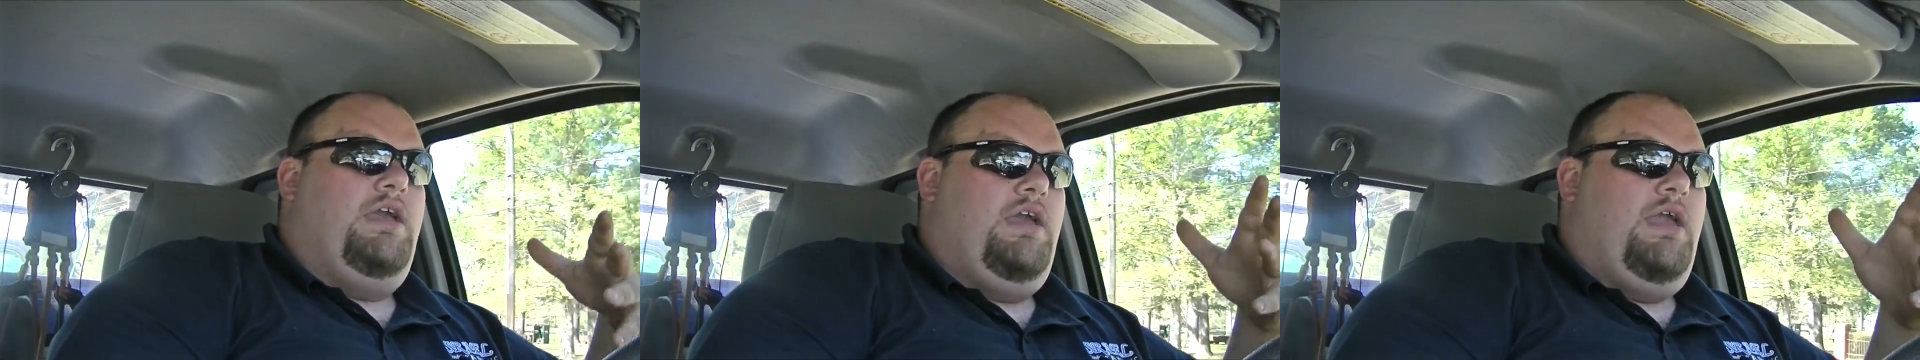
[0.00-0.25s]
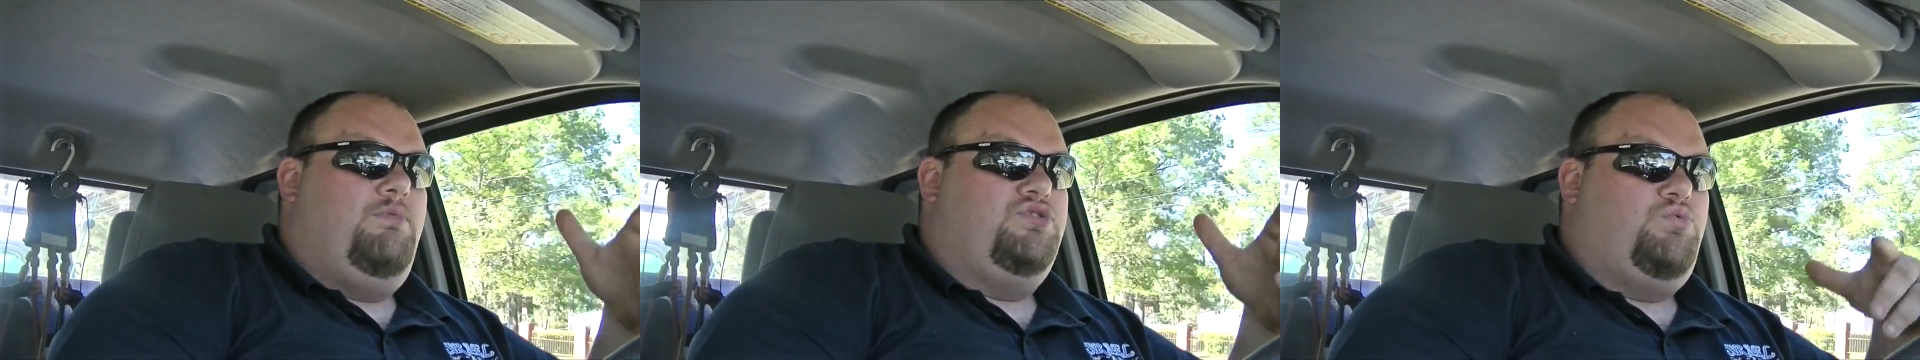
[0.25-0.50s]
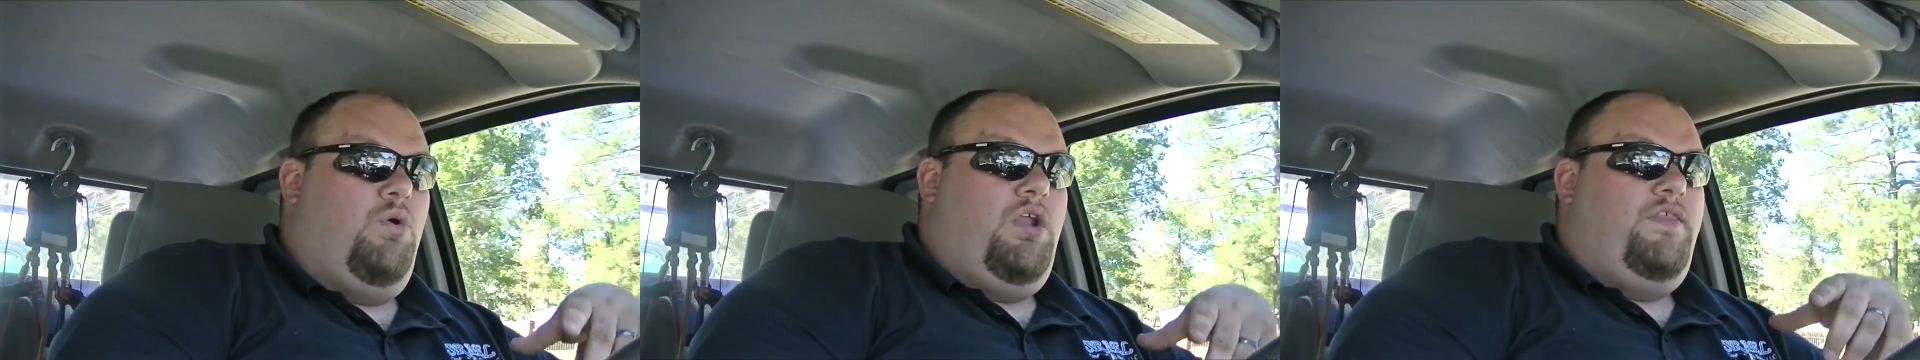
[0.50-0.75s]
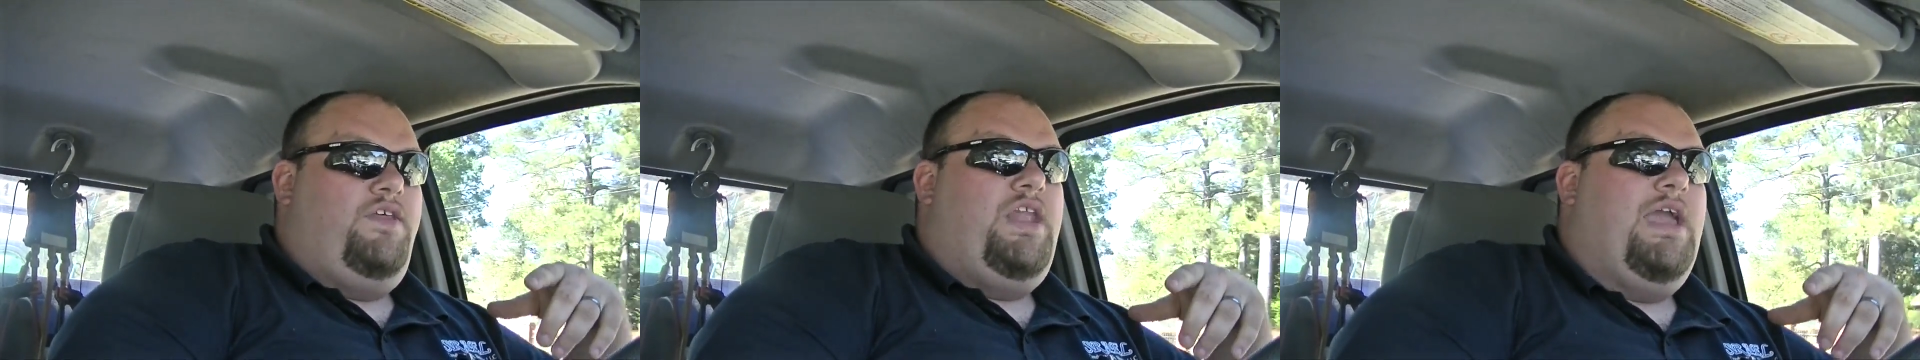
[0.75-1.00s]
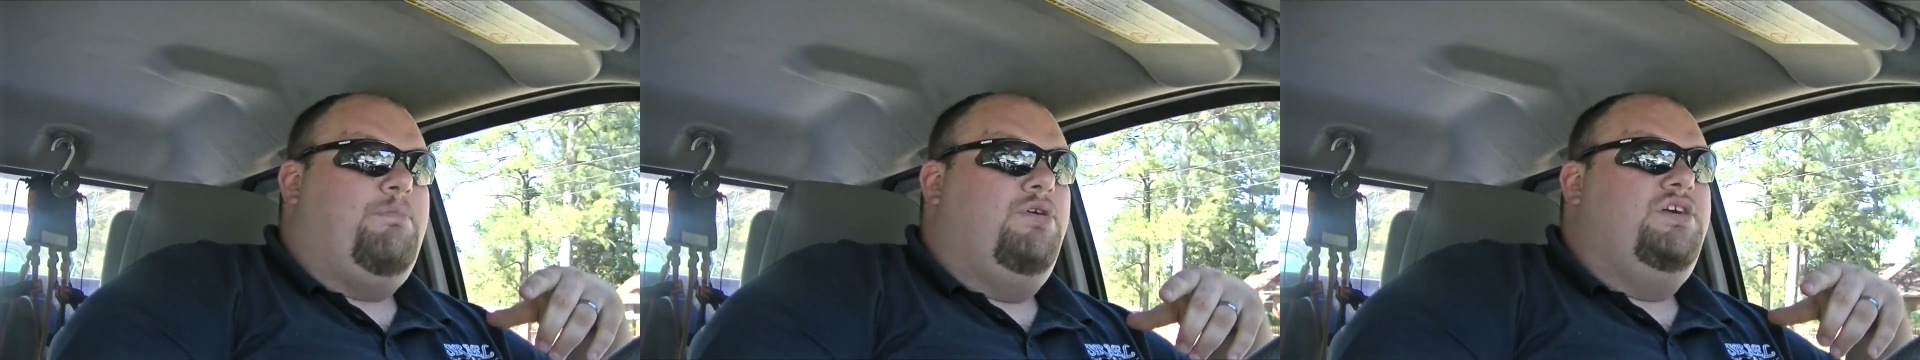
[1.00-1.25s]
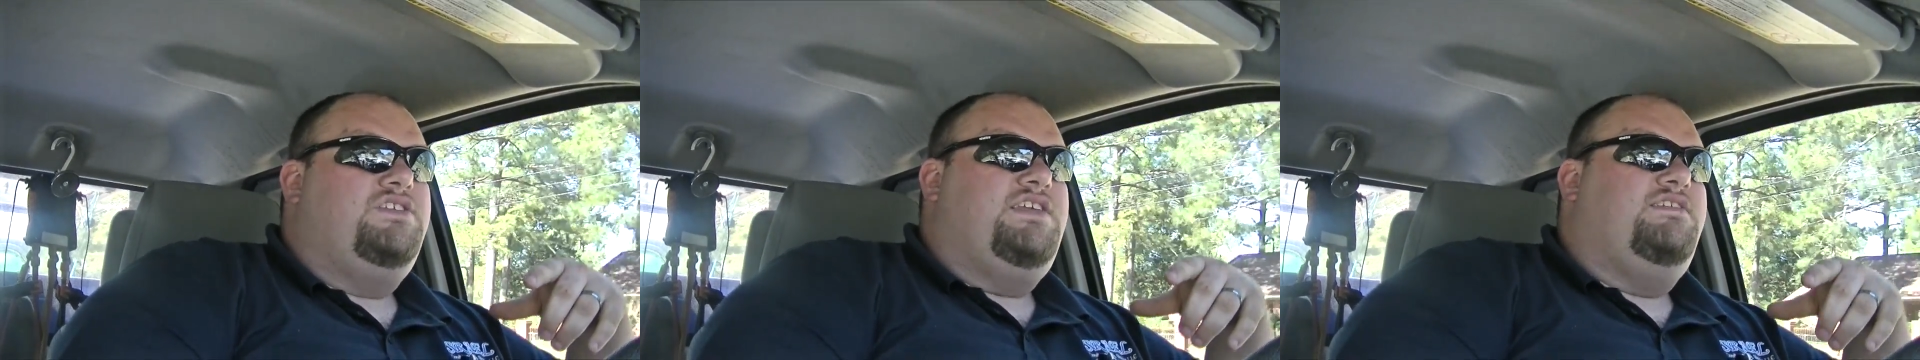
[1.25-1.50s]
It was one of the
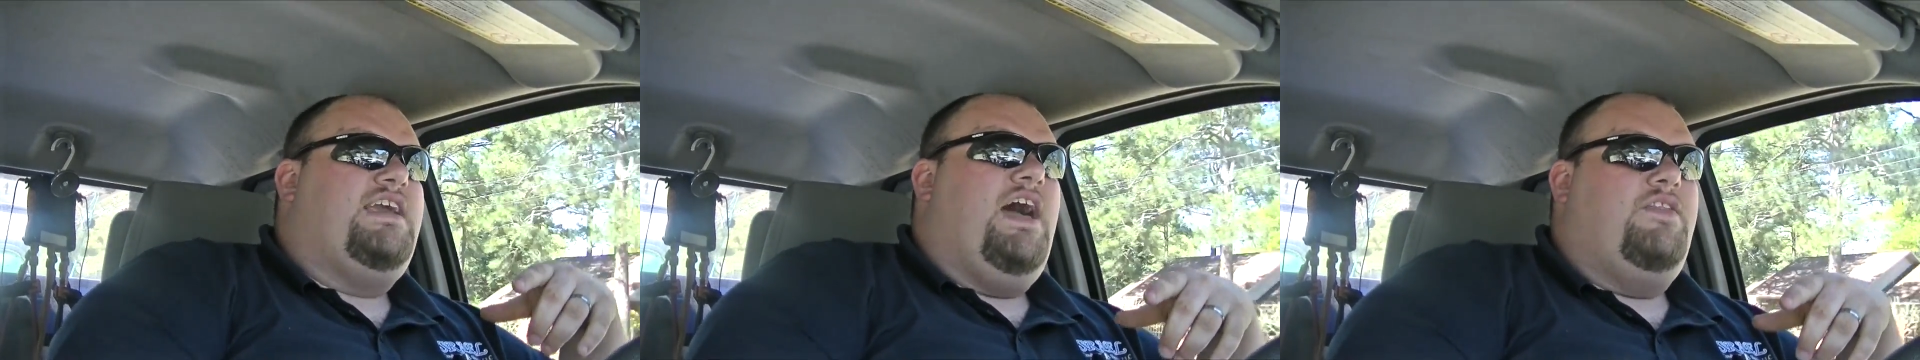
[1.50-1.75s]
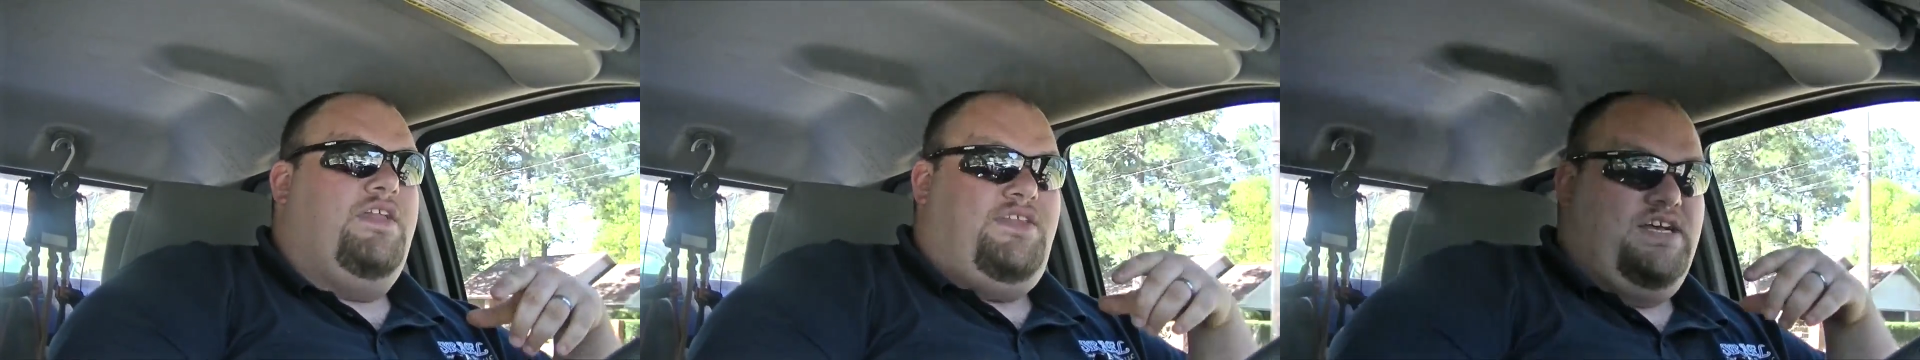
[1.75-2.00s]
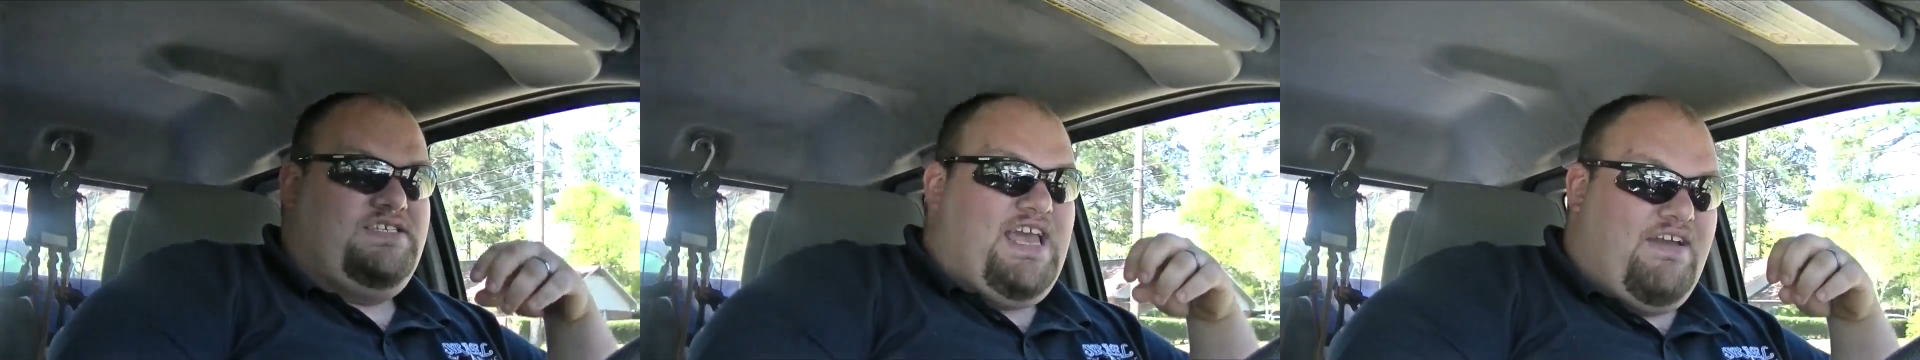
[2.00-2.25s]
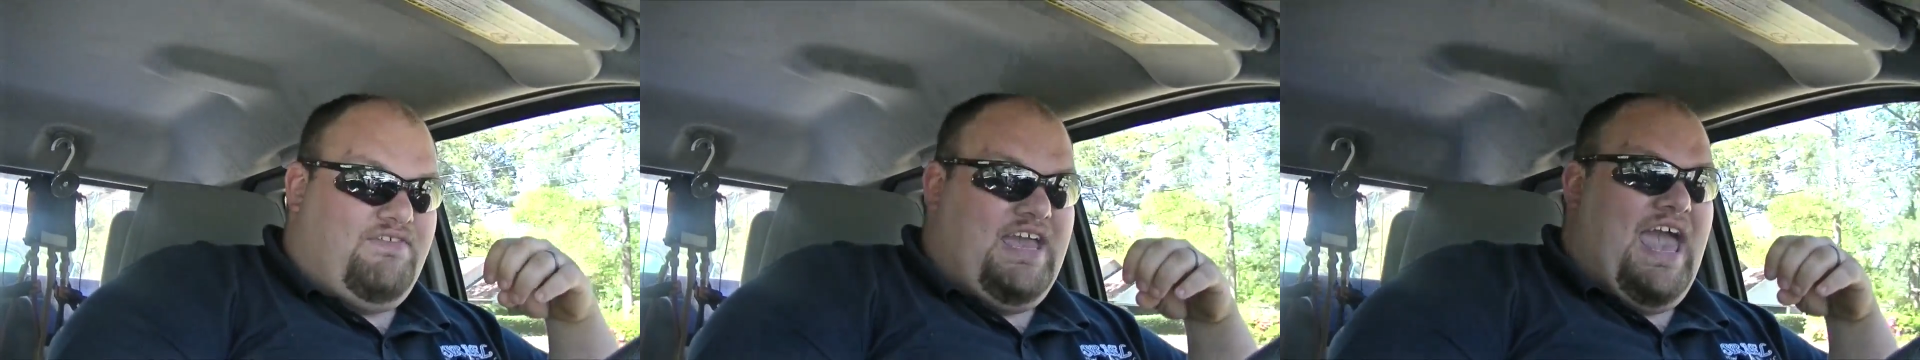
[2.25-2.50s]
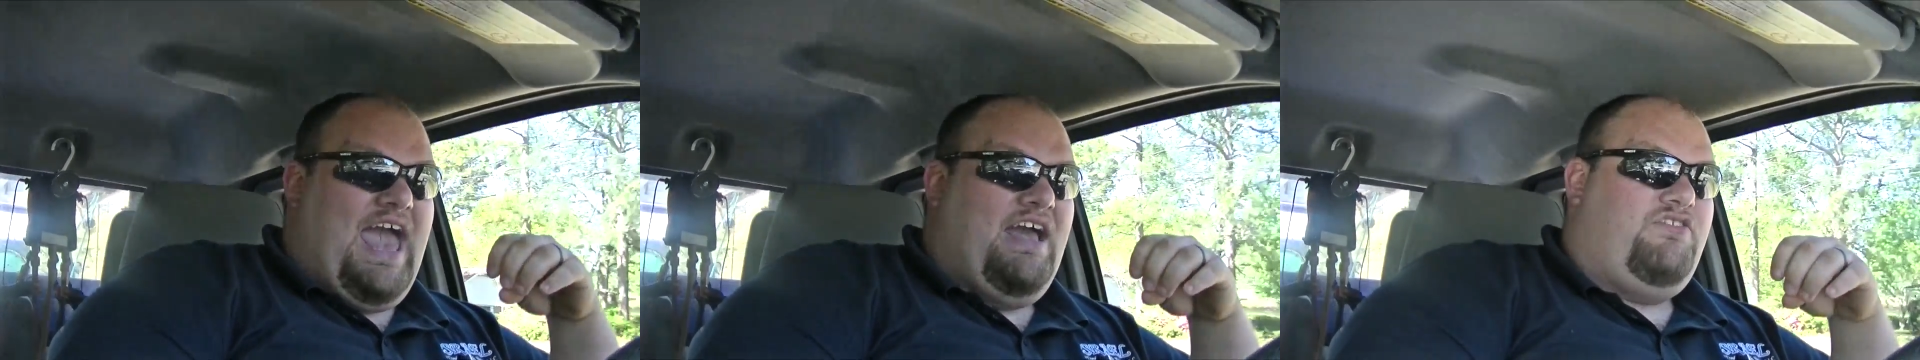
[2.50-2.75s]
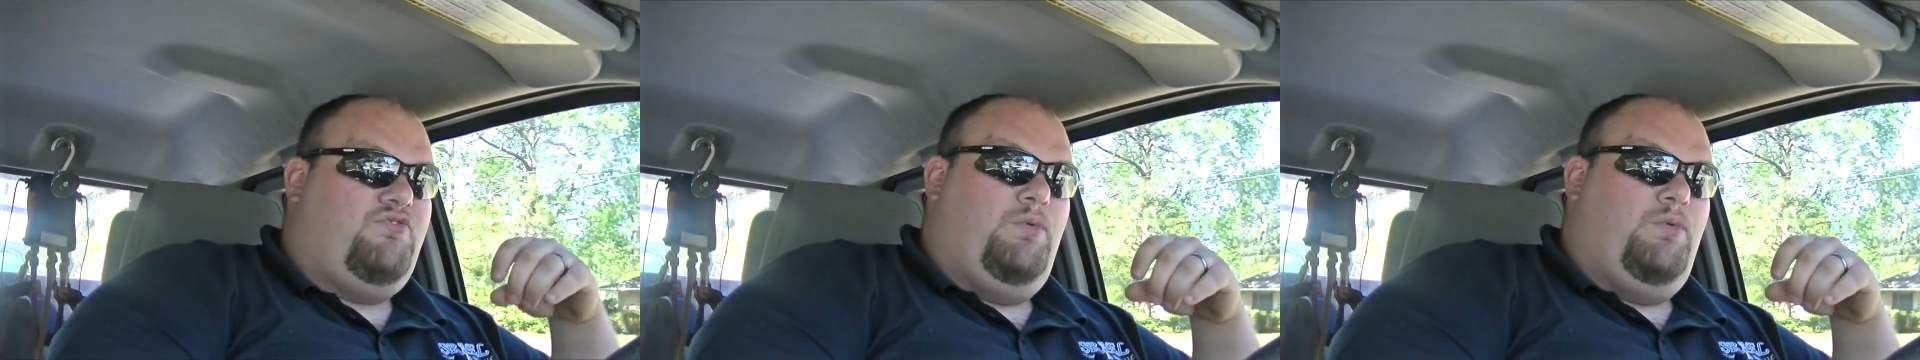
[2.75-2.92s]
neighborhoods in town that does have gas.